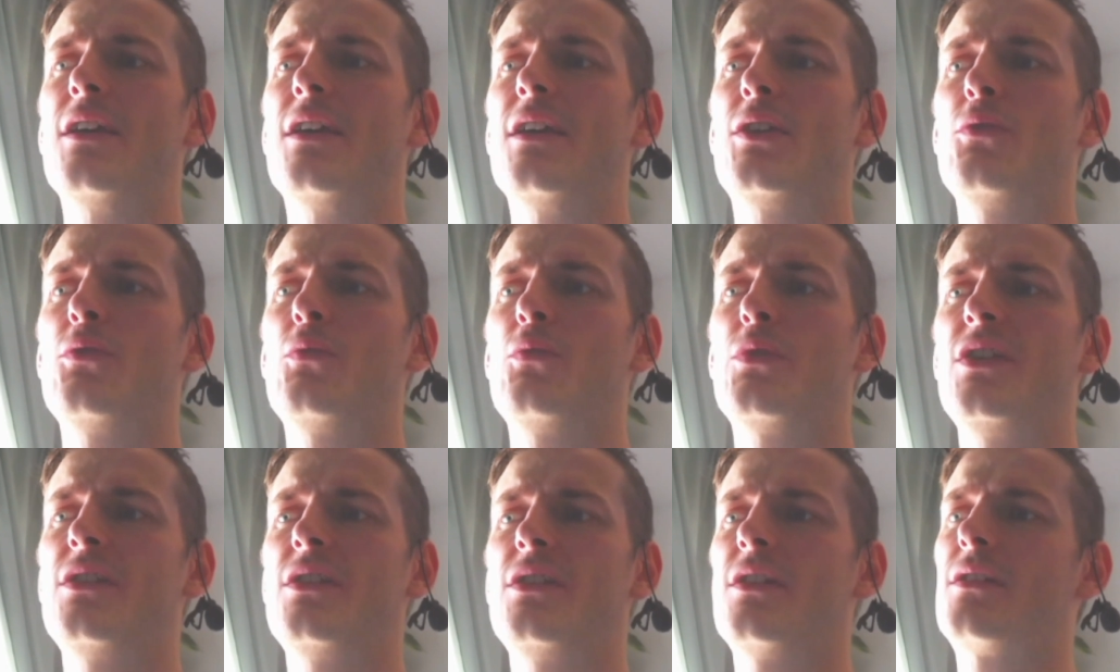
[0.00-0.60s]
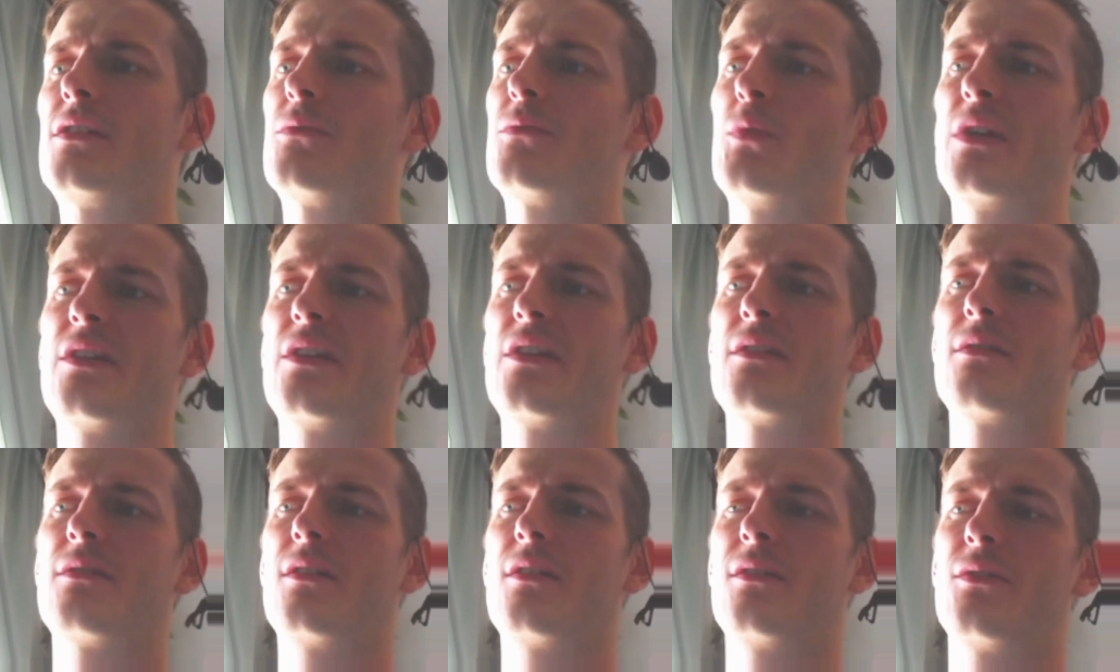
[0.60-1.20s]
You would need it
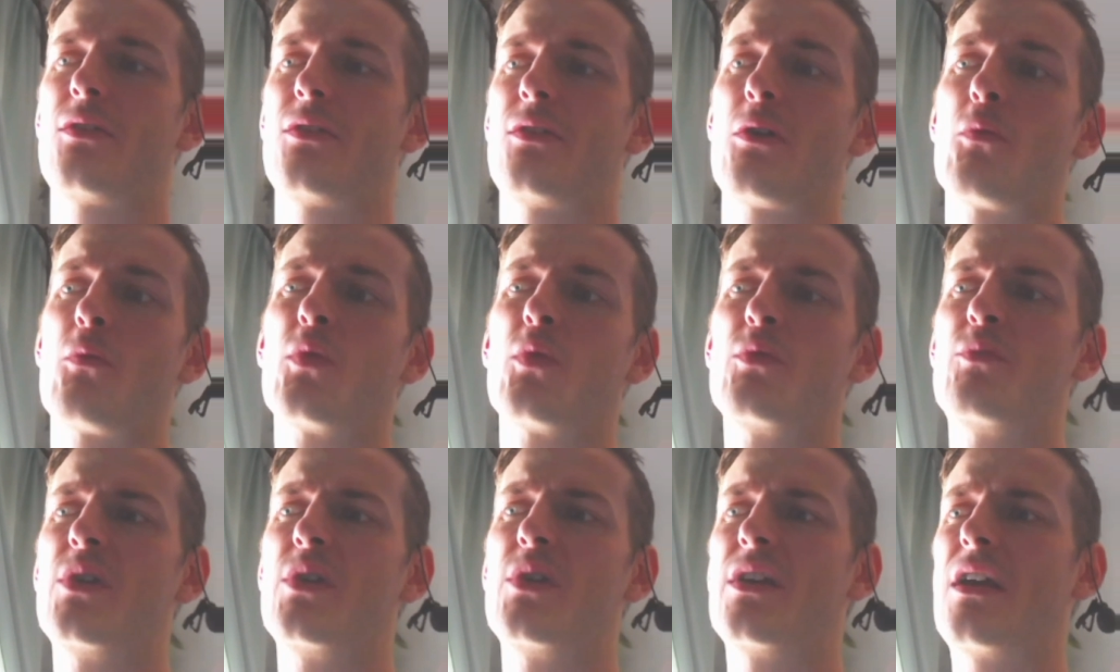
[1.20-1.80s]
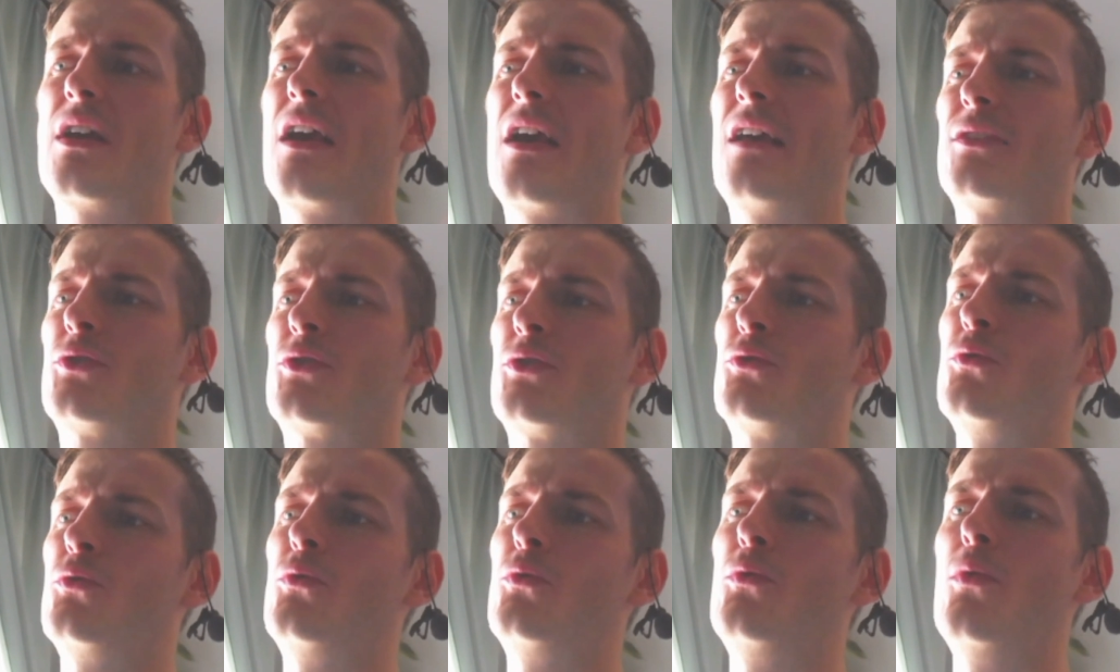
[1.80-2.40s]
when there would be
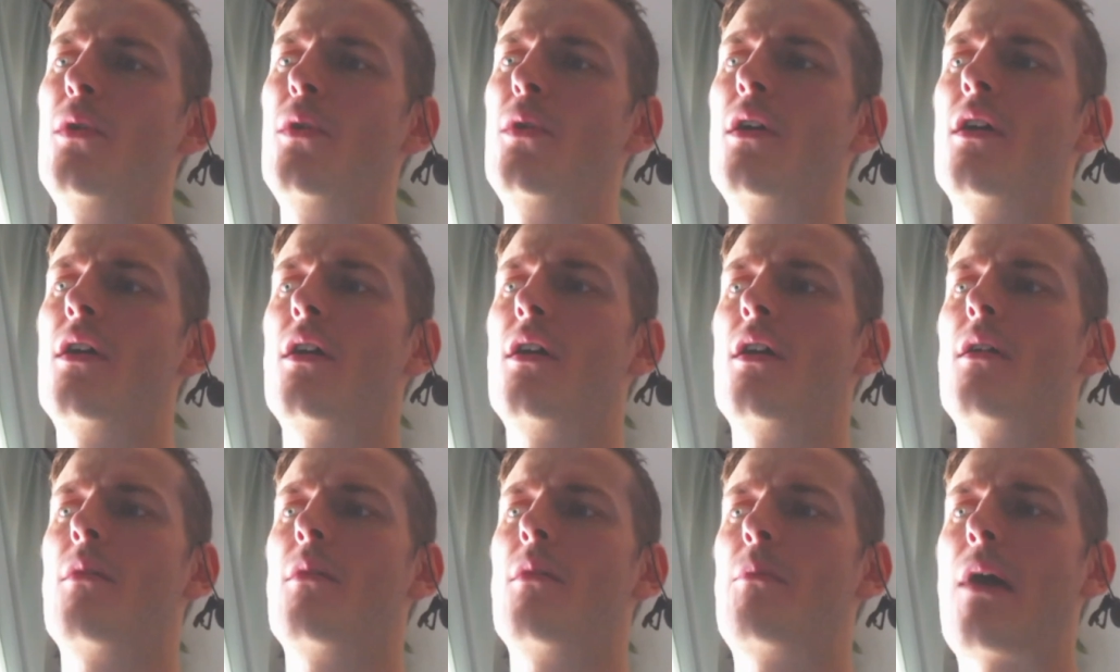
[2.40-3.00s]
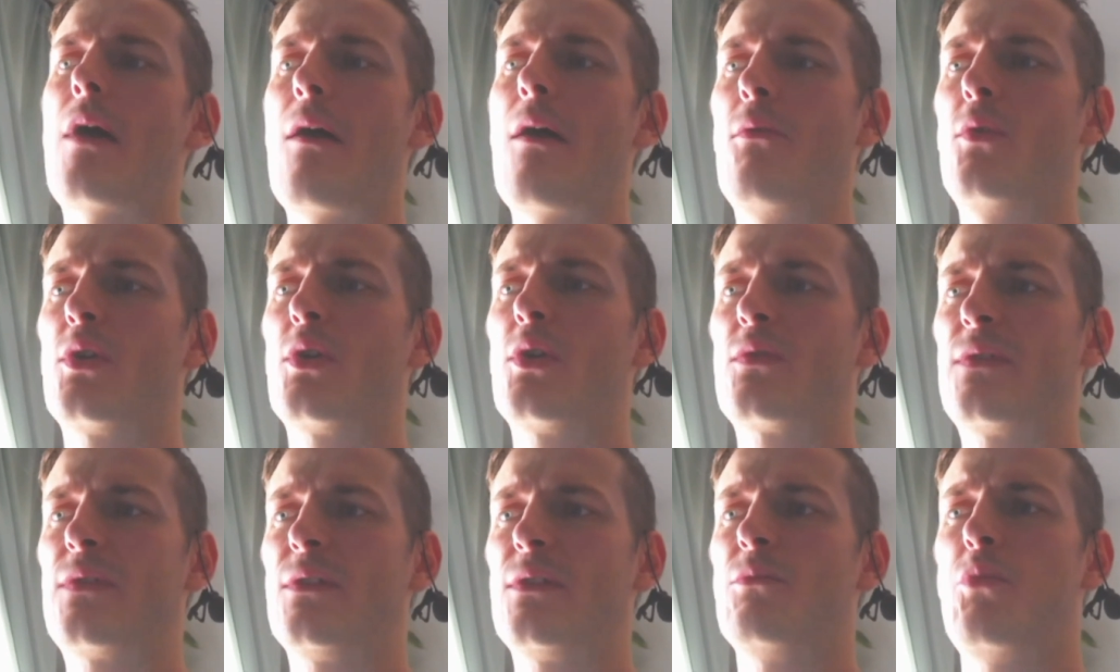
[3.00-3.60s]
two
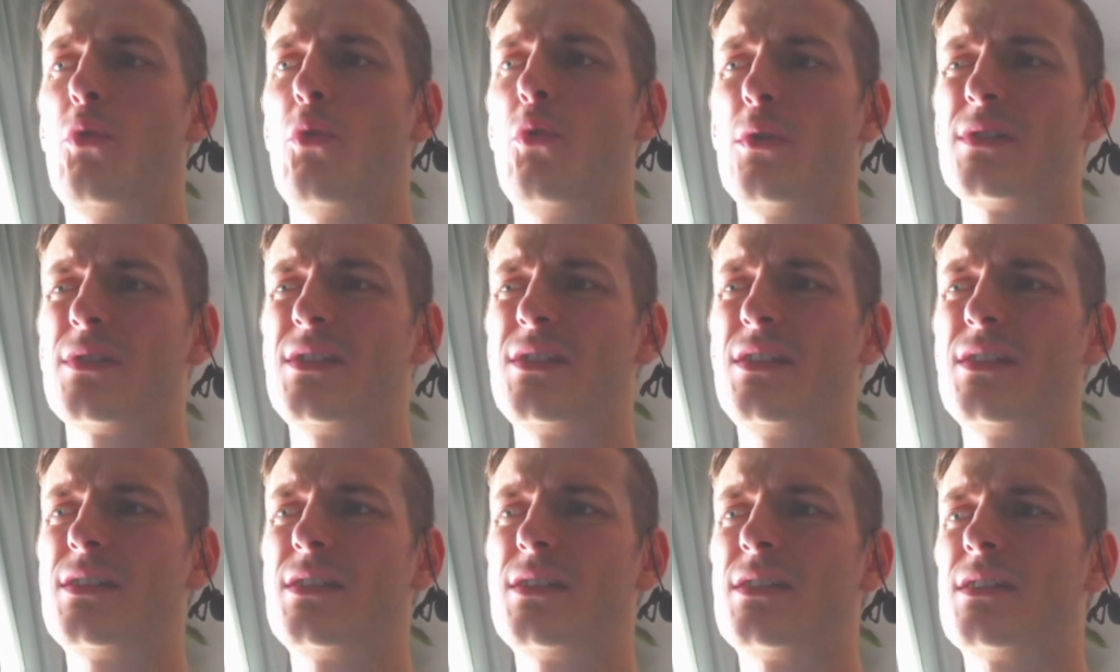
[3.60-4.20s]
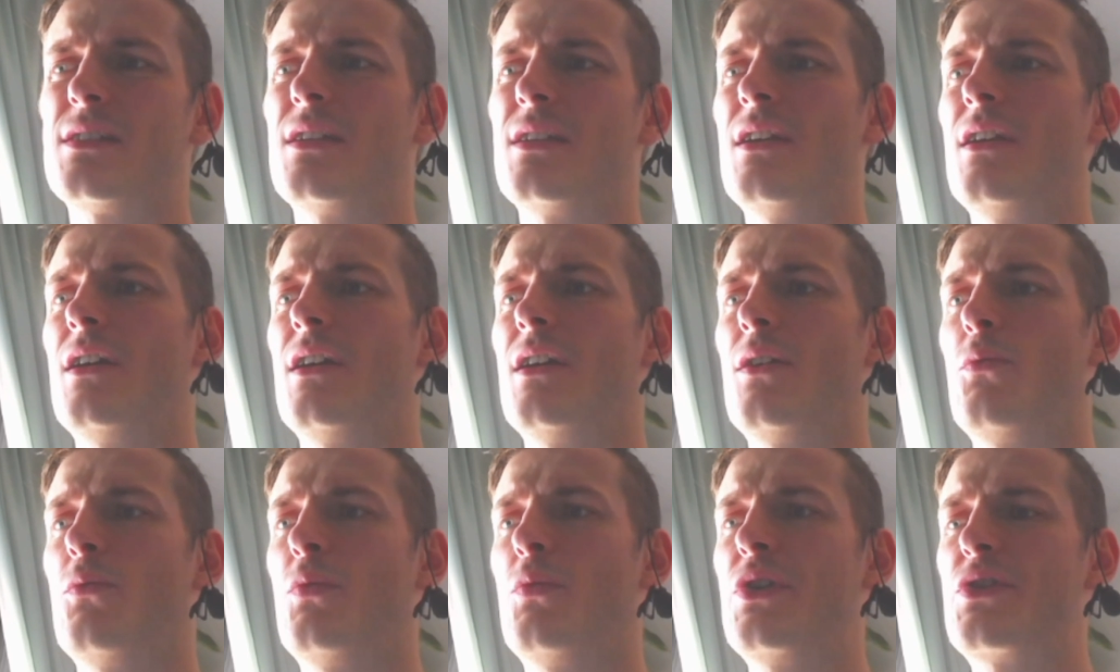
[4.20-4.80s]
powerful bosses
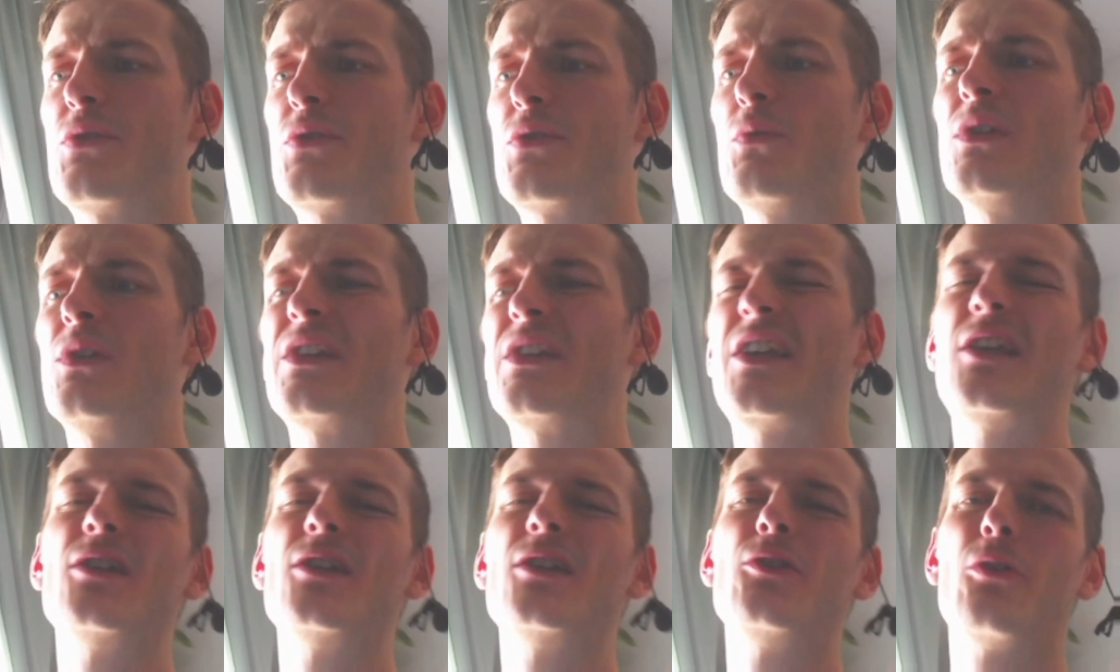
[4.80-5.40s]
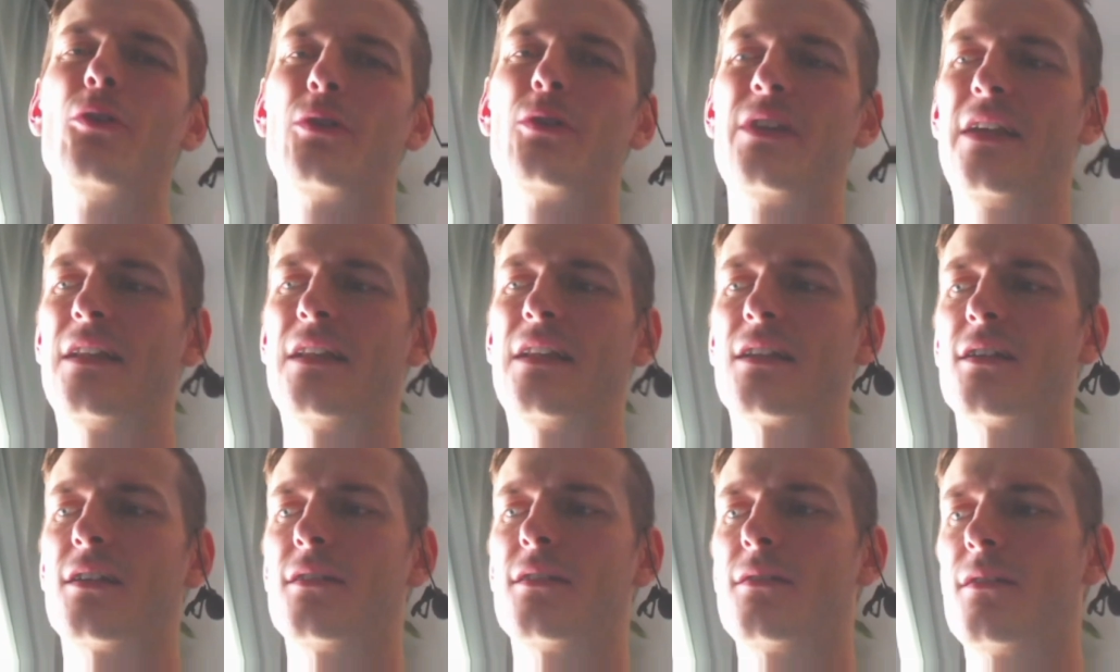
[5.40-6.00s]
which will kill your
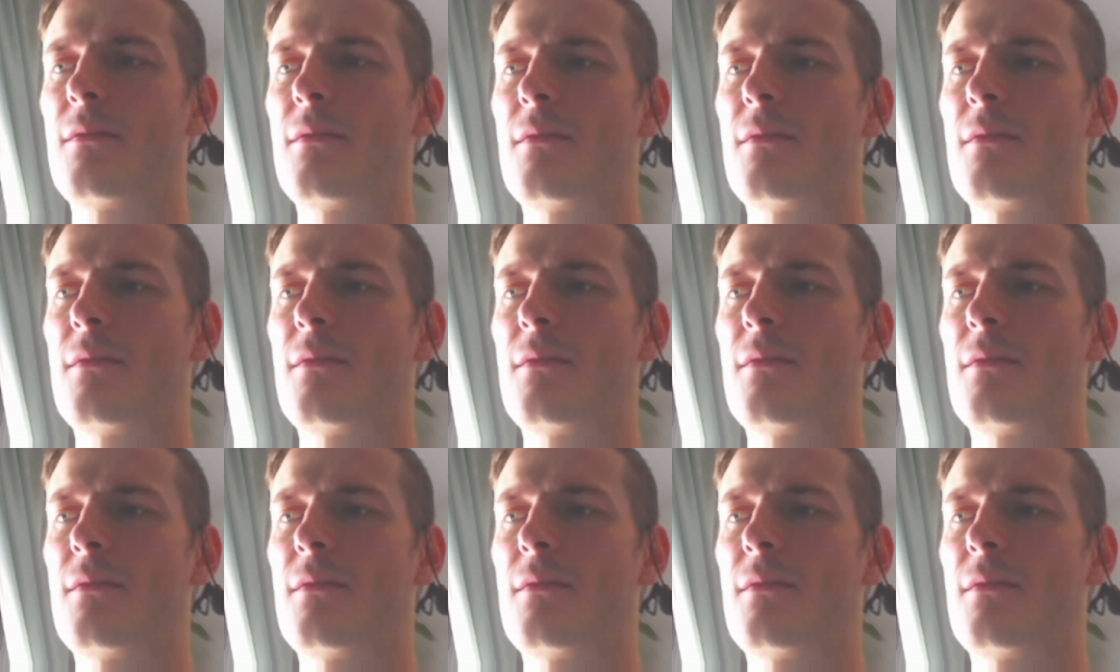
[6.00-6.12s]
tank.